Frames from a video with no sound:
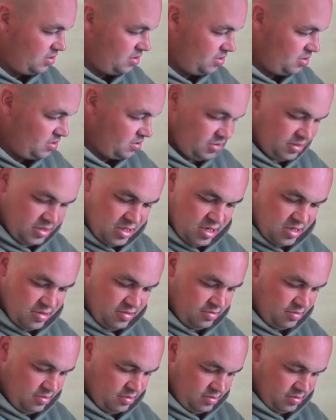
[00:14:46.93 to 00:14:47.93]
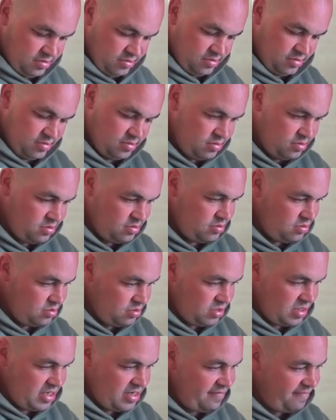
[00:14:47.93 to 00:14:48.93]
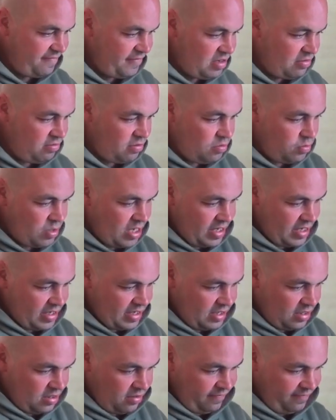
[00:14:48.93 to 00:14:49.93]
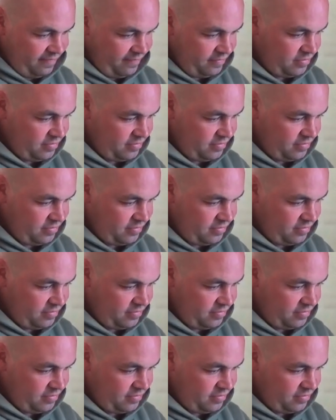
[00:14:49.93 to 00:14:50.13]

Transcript: So I'll get a fair old whack of that off.